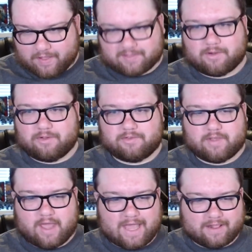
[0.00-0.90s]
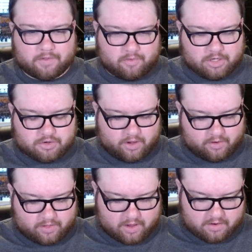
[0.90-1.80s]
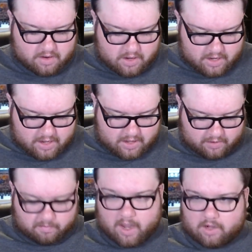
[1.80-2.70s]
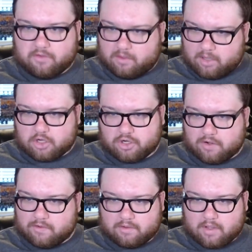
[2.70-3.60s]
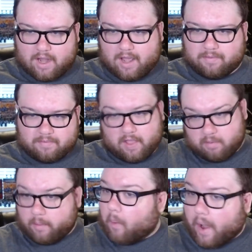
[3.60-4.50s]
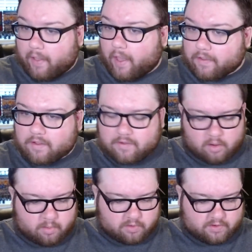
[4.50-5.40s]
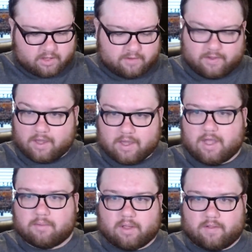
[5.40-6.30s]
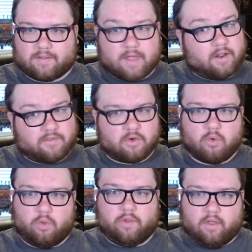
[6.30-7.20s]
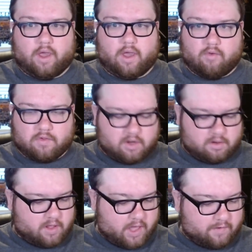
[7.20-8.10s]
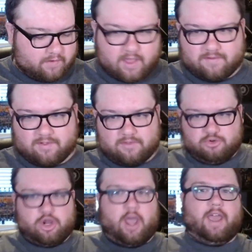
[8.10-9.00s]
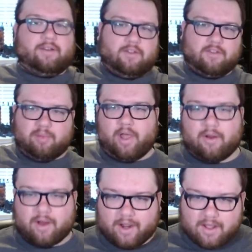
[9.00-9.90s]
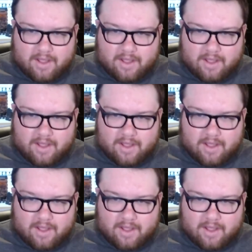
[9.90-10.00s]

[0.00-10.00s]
There's a Halo 3 trailer that is made using miniatures, and that's probably why I like this. I remember seeing it as a kid and being that is the coolest thing I've ever seen in my life, is having this giant display, right?